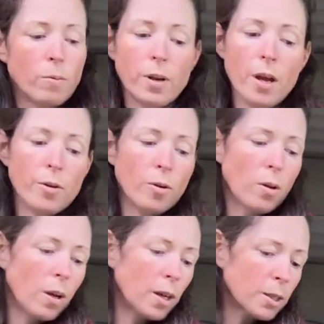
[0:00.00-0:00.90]
no,
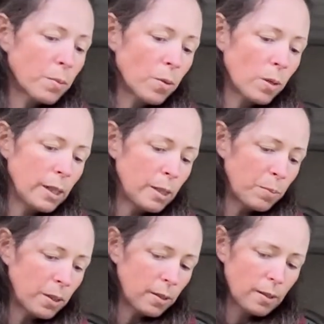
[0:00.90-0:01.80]
not last but not least,
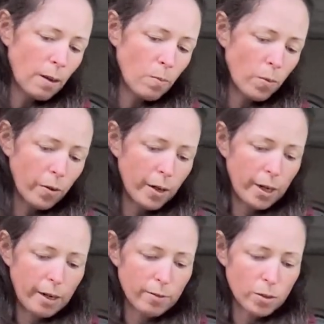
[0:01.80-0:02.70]
because somewhere in
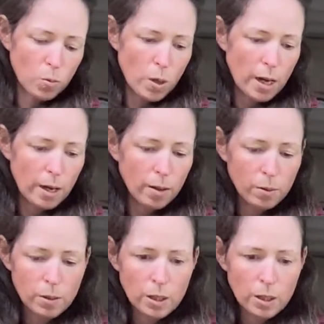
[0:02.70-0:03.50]
here as well